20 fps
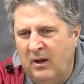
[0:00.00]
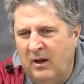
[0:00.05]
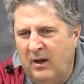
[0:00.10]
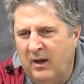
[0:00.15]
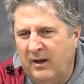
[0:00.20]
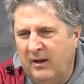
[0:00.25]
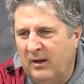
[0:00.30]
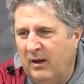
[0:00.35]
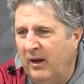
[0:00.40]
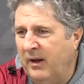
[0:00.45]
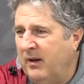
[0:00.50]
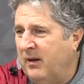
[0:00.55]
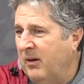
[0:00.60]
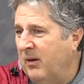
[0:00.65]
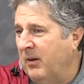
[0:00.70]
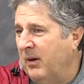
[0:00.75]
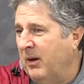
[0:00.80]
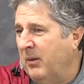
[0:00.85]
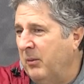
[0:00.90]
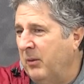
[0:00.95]
I'd like
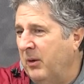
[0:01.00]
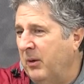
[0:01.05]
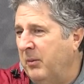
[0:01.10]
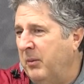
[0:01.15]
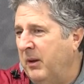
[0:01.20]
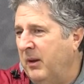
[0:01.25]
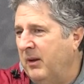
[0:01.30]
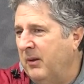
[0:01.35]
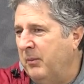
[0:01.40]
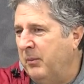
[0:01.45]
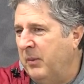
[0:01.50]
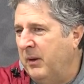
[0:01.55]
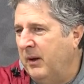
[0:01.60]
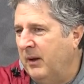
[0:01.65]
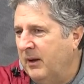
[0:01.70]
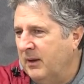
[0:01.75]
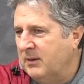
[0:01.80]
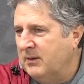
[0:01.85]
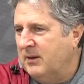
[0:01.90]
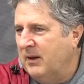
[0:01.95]
our number to be the
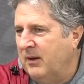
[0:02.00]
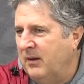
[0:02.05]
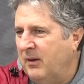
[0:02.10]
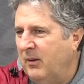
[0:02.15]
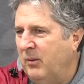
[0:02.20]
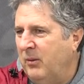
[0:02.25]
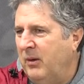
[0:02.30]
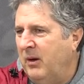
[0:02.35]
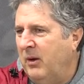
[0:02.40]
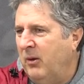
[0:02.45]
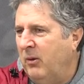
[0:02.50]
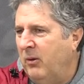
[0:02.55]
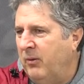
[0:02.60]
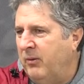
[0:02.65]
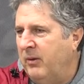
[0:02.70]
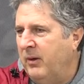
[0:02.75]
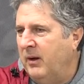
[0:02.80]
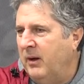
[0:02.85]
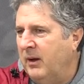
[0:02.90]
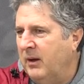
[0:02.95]
biggest. I don't know
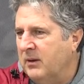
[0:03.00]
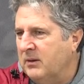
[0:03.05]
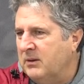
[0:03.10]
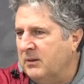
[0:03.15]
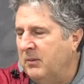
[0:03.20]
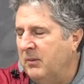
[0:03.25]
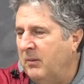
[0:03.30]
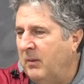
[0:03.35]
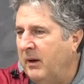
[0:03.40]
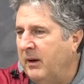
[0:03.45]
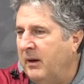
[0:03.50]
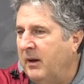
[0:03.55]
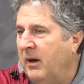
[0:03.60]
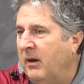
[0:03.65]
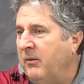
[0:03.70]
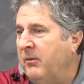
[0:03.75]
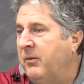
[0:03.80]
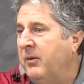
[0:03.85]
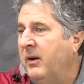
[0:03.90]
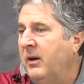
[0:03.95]
if it is. My
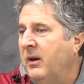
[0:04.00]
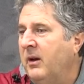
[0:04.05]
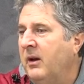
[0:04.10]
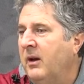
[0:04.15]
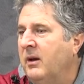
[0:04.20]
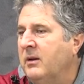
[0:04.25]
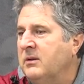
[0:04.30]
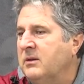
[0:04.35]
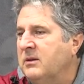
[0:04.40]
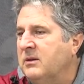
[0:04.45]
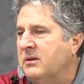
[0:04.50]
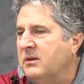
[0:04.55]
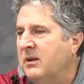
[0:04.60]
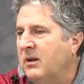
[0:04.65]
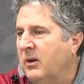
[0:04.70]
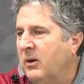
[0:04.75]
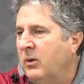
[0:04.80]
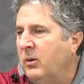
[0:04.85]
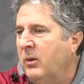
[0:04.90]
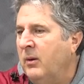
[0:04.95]
gut feeling is as
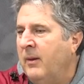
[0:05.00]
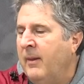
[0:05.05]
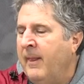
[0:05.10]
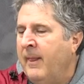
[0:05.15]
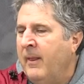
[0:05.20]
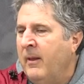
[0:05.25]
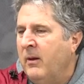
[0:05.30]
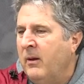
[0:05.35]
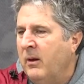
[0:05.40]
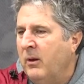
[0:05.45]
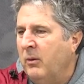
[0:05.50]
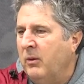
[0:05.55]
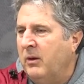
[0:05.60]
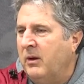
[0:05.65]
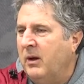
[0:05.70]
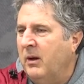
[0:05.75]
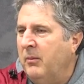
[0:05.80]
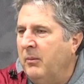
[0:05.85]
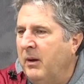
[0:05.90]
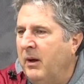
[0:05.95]
though it would
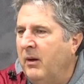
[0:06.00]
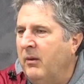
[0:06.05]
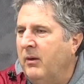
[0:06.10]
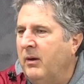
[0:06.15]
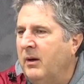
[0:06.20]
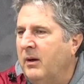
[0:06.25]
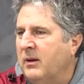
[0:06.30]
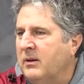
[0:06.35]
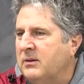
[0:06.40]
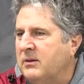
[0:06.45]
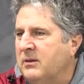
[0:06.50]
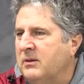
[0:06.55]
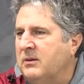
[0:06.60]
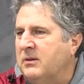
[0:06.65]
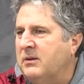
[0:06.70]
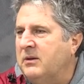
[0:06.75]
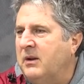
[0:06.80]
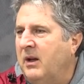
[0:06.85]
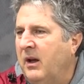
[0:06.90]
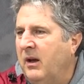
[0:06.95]
come down to us and
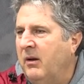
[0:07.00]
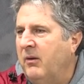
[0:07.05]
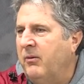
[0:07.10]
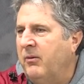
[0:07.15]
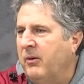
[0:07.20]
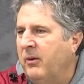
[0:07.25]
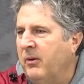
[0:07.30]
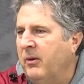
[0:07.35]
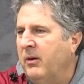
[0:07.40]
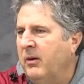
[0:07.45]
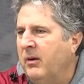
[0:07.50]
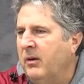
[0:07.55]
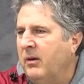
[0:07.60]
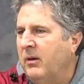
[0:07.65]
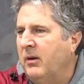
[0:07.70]
Stanford.